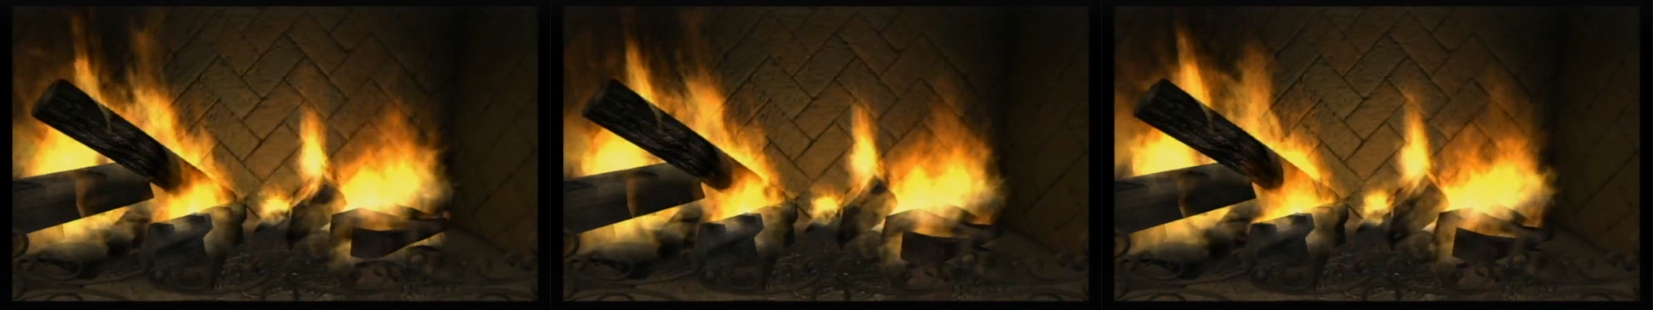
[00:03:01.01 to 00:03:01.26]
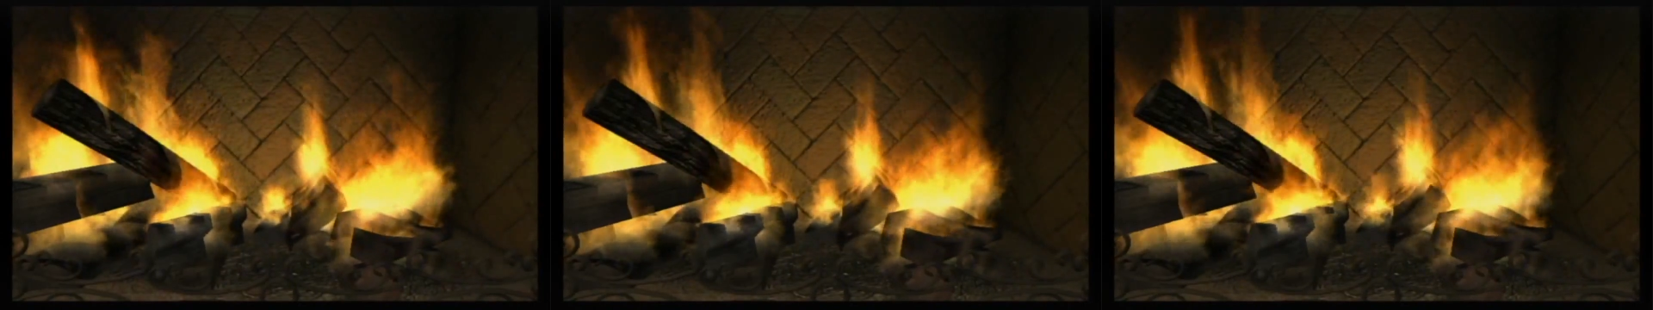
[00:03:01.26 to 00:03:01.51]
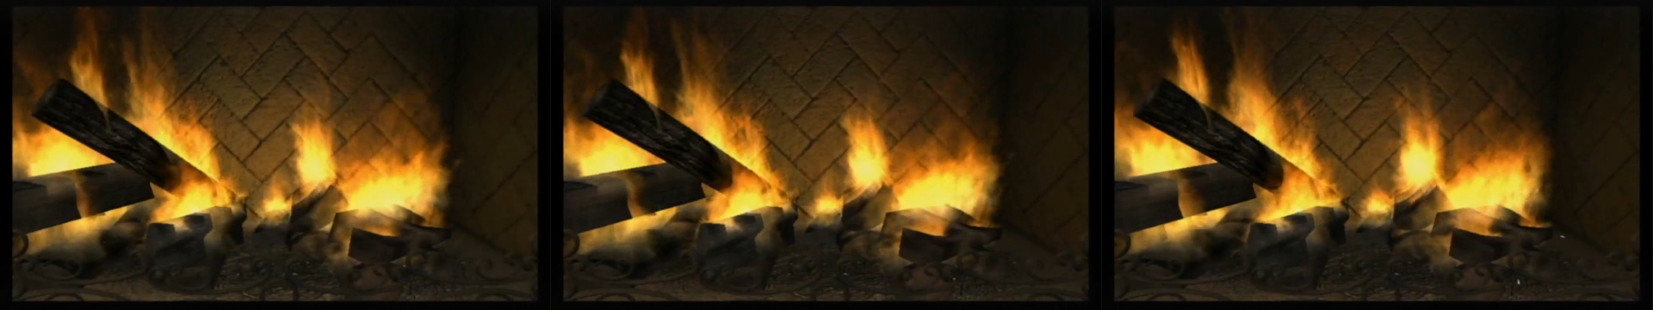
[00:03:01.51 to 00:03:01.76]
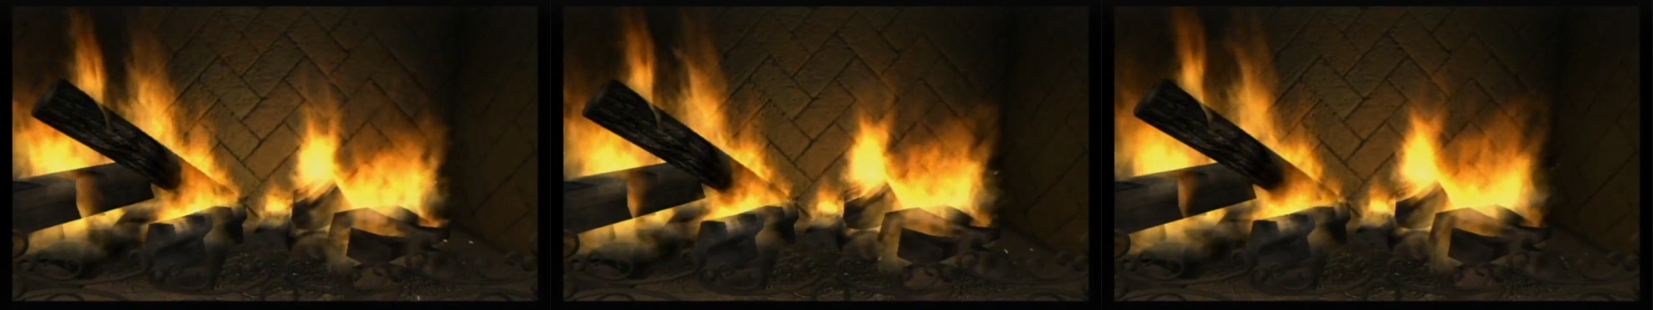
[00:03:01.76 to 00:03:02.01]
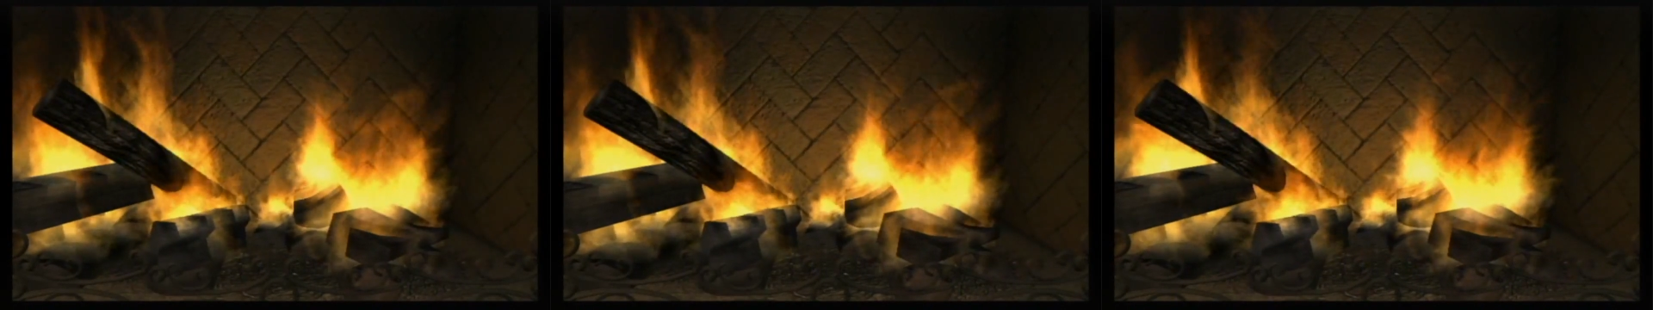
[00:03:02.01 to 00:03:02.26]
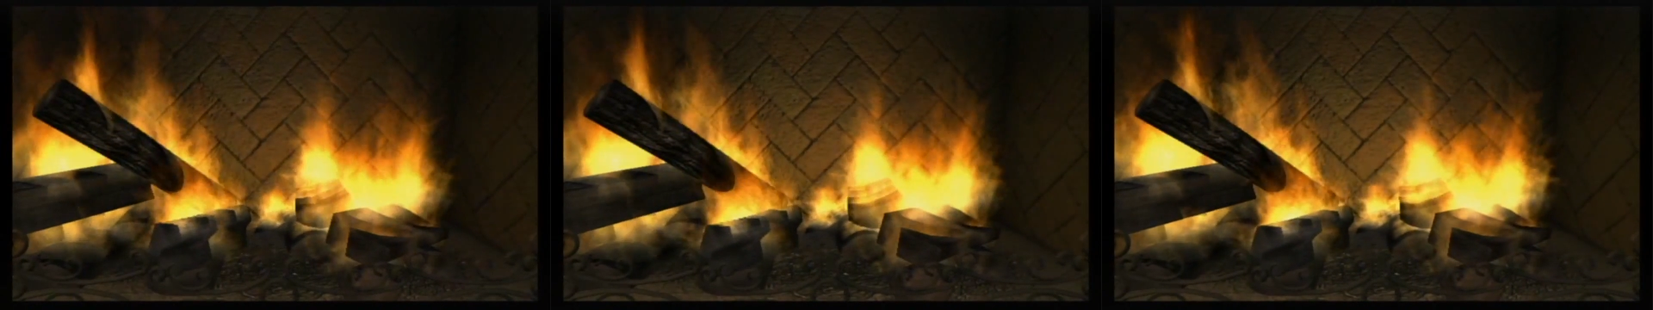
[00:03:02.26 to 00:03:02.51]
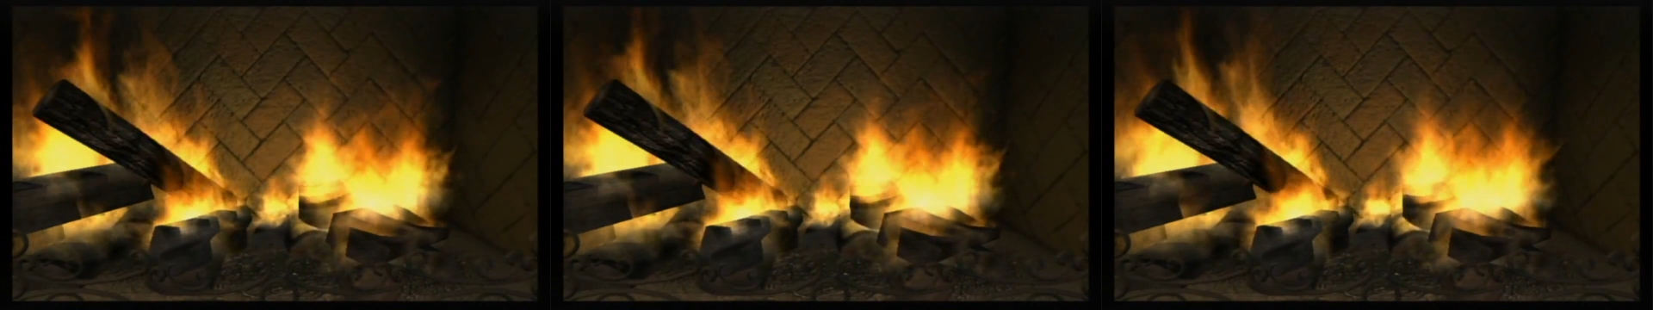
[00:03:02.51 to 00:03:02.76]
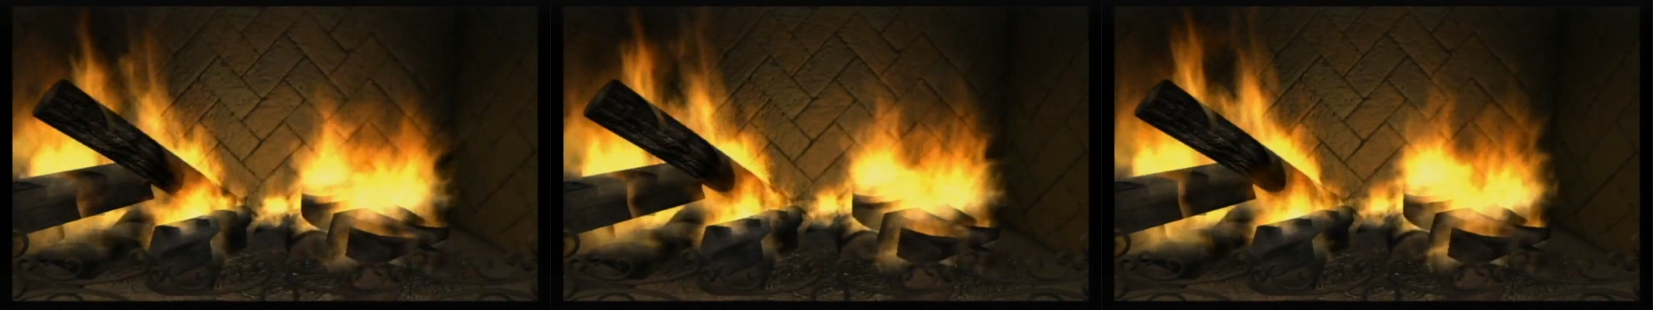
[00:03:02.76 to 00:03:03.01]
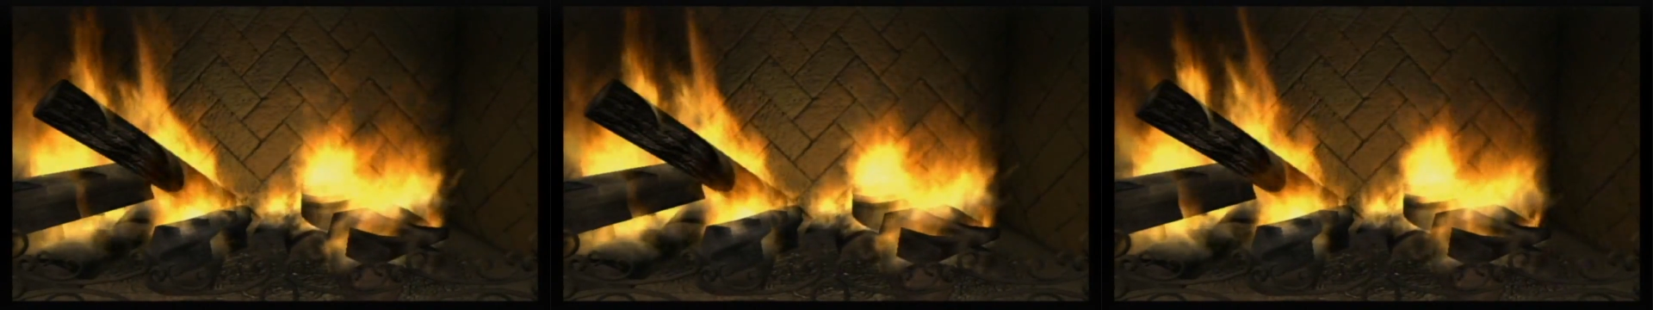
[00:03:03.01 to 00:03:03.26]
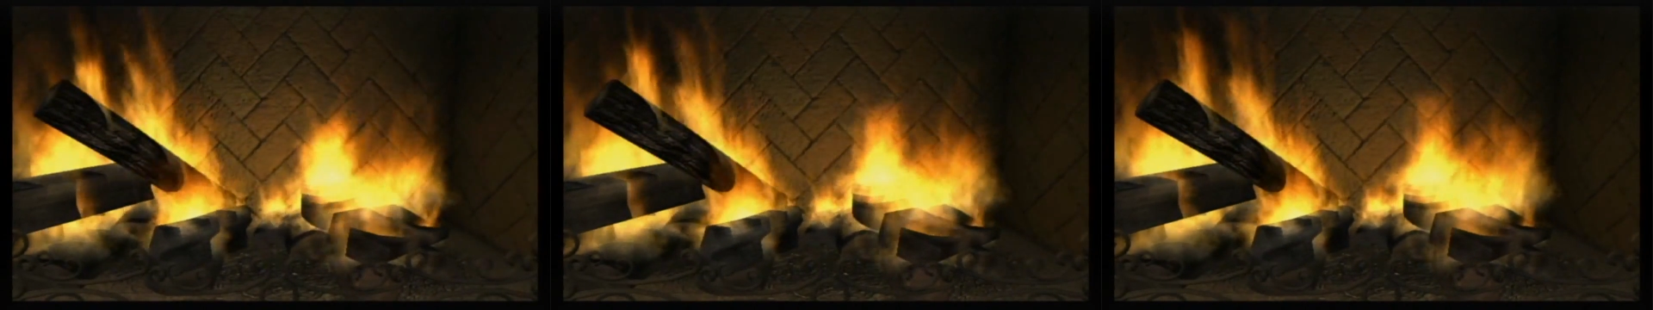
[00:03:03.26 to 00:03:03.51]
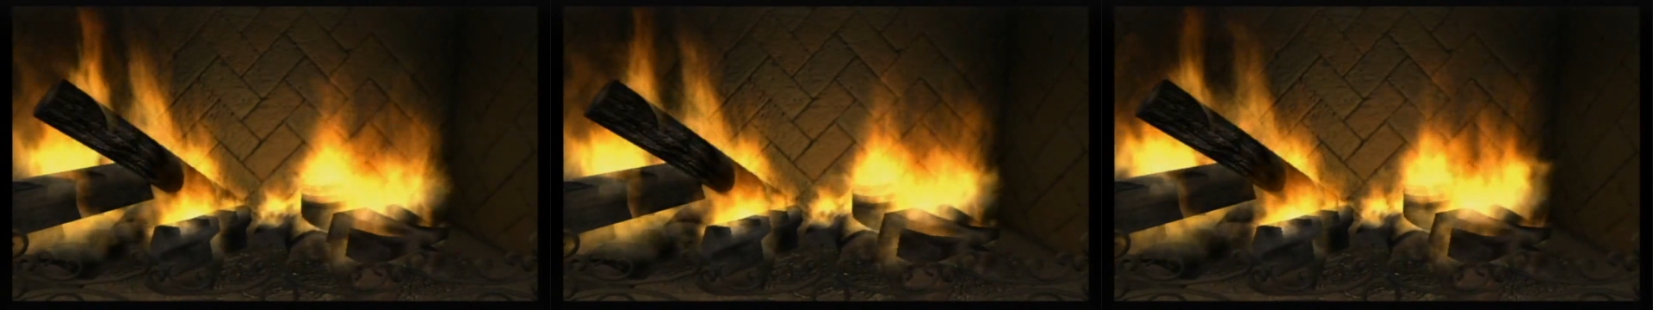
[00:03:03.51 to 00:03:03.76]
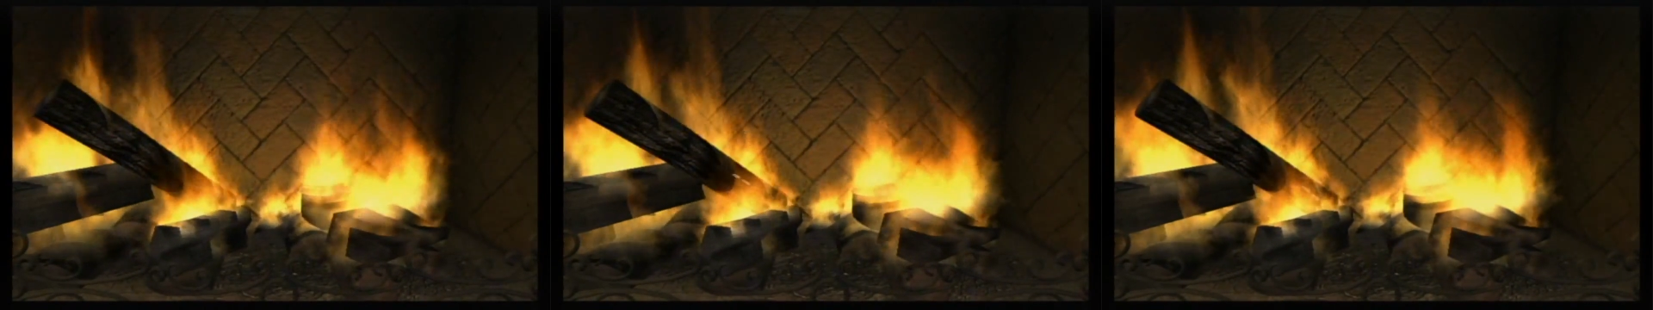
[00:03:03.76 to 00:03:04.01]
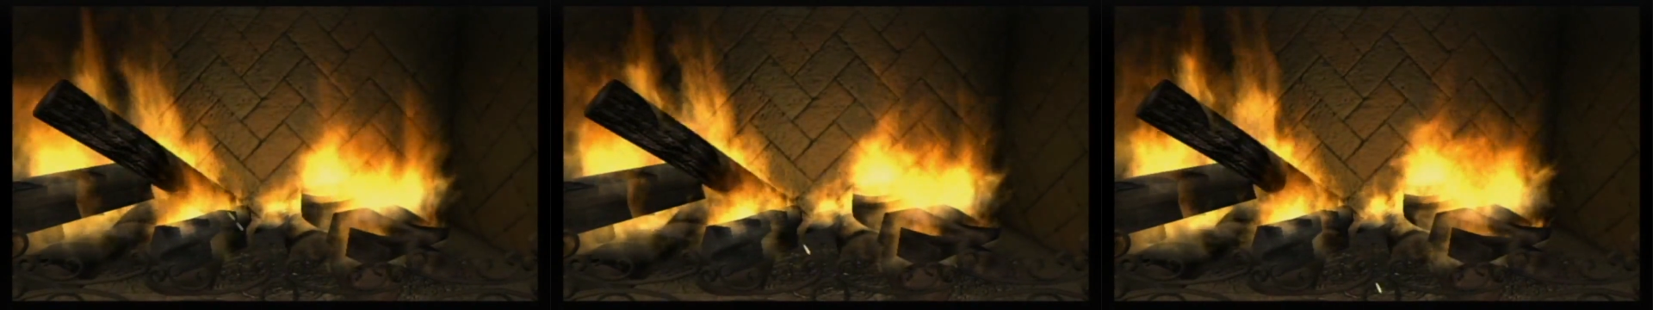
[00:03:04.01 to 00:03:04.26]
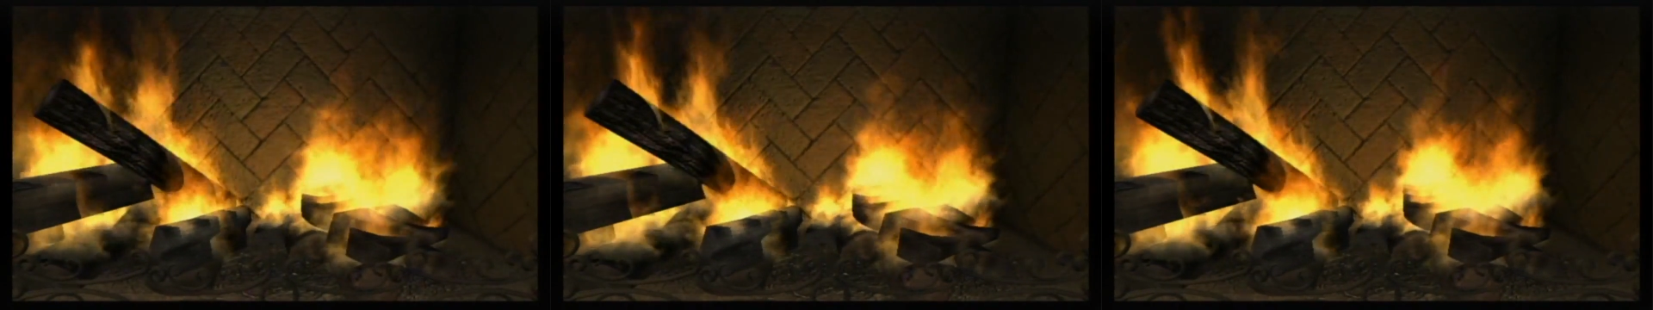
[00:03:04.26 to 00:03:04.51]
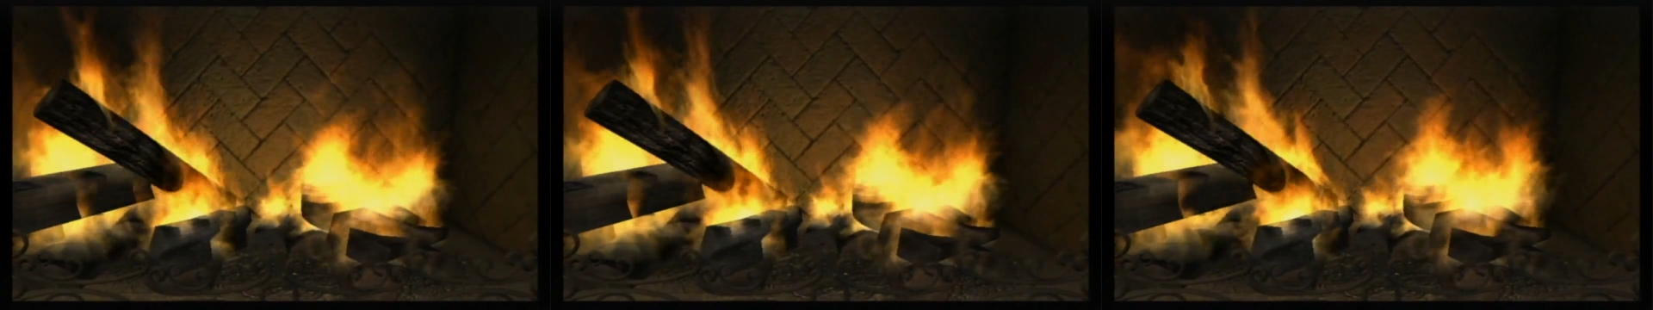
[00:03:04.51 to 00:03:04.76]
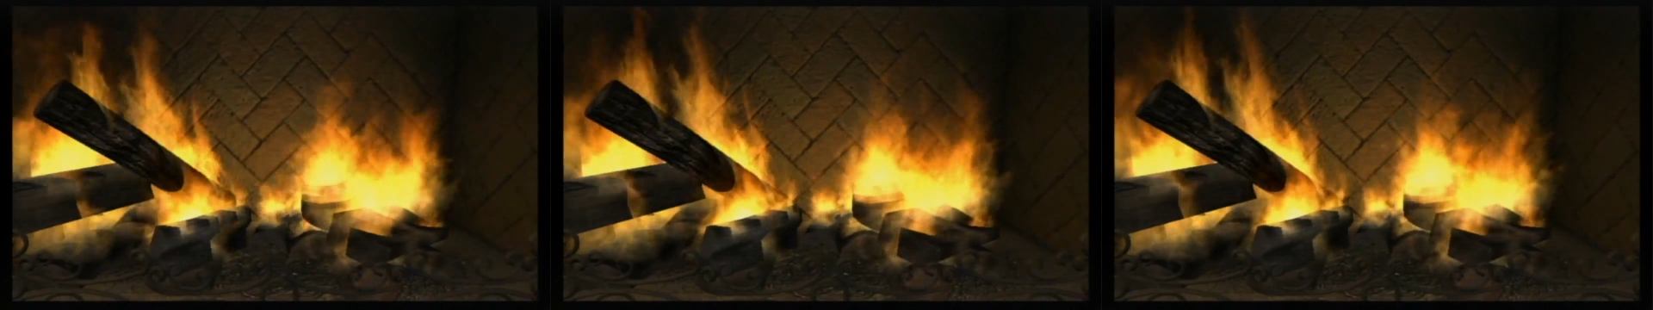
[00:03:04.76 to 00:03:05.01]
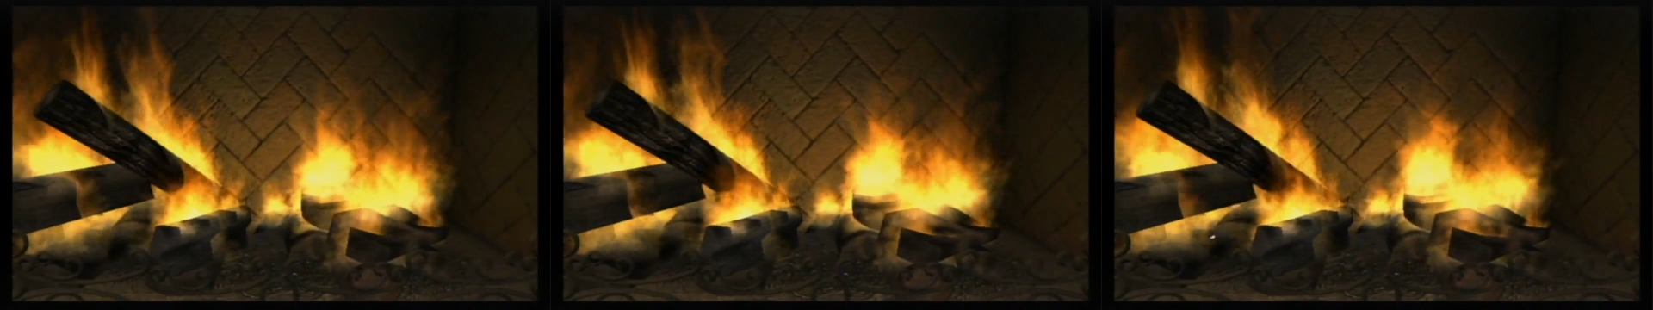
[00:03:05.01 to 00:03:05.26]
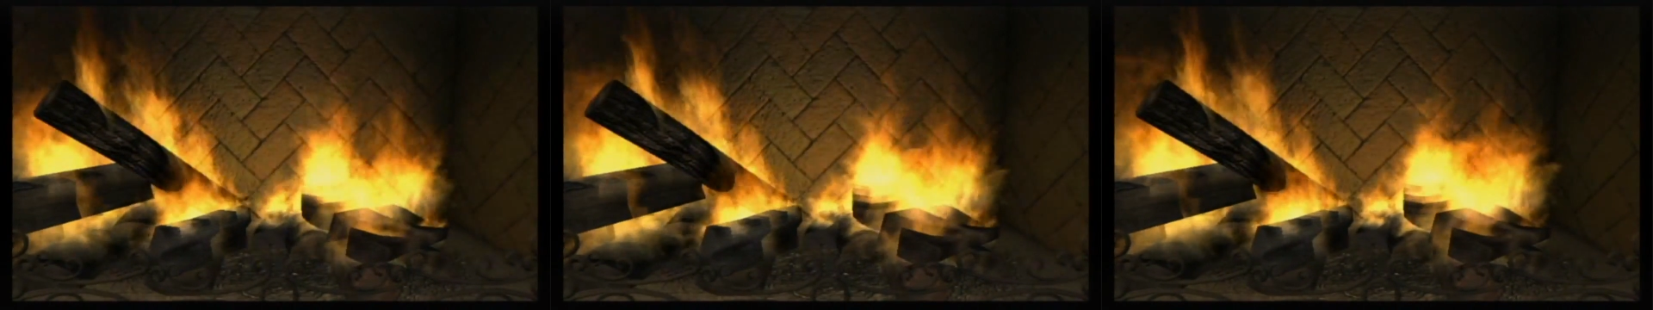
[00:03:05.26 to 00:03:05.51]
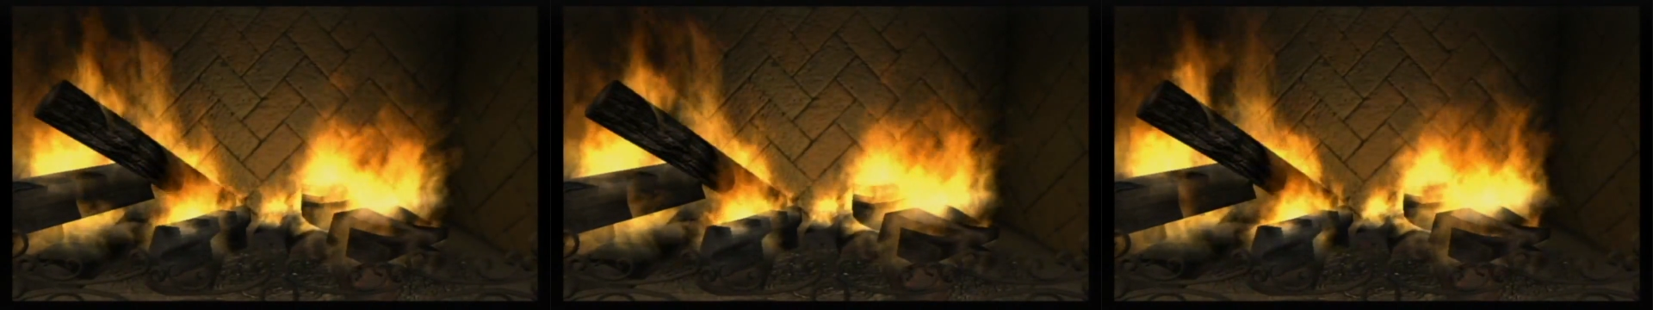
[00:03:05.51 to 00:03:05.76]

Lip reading: [unreadable: no face in view]